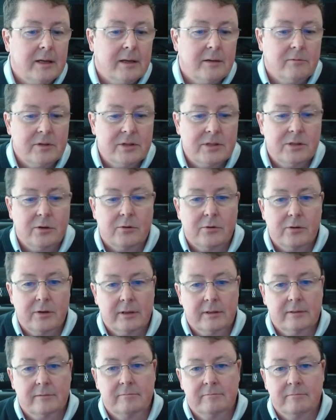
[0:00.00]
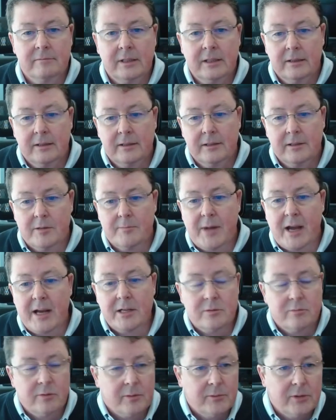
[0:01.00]
restoring the
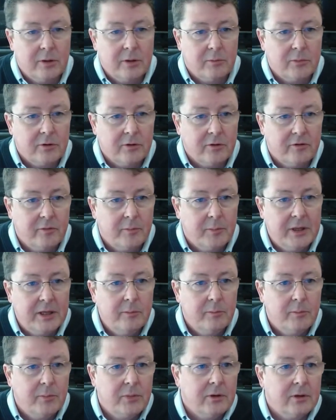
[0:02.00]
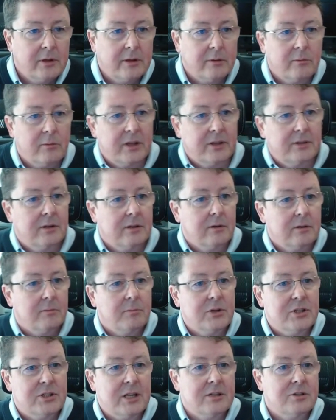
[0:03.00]
maximum number of people and what the
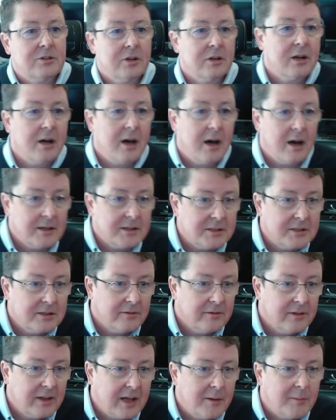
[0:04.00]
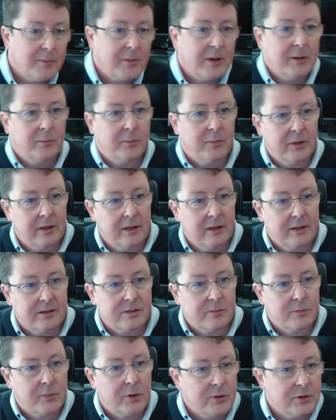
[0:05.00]
potential cost of that might be,
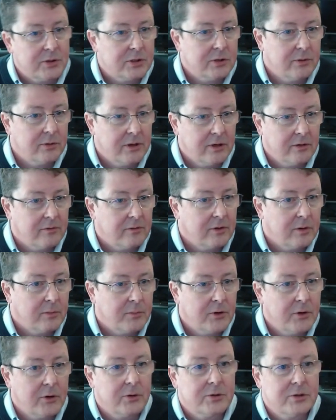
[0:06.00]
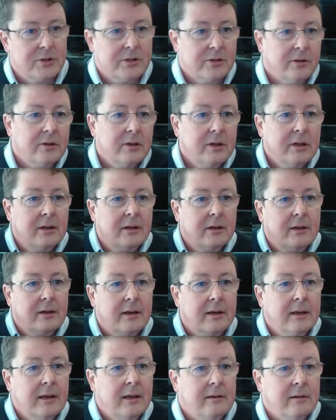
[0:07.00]
as opposed to a different approach. So
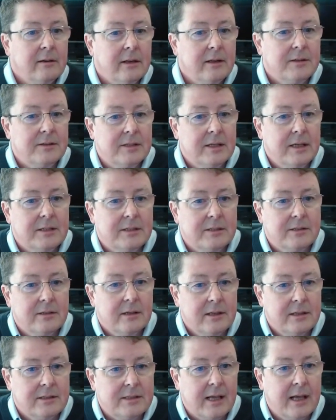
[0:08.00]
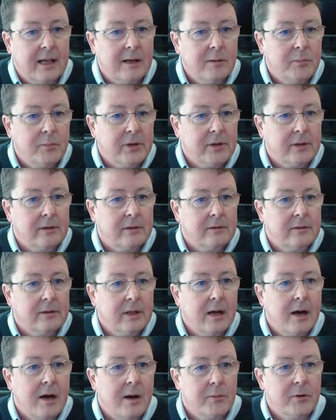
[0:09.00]
again, it's helping
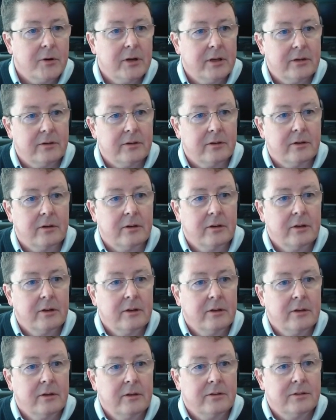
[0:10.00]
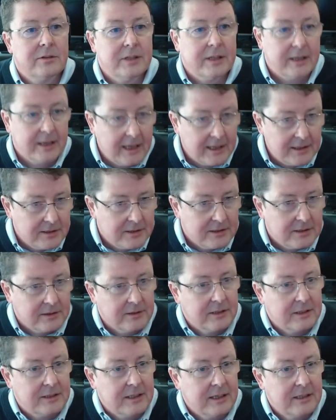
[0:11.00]
the operator to get to
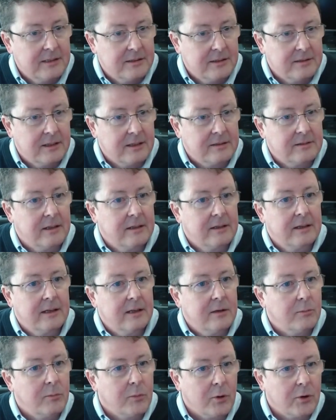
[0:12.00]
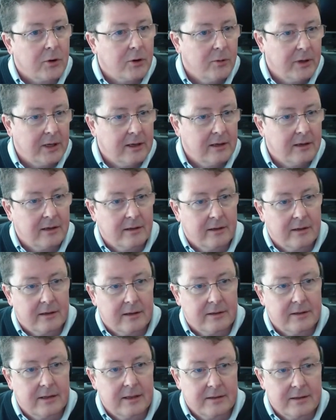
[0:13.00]
the data that they need more quickly. And
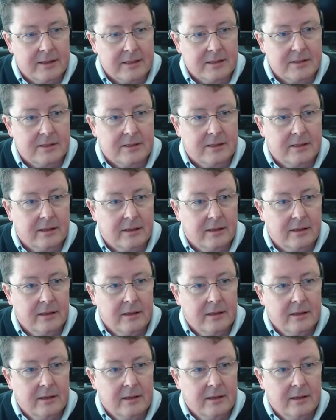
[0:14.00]
I think that's the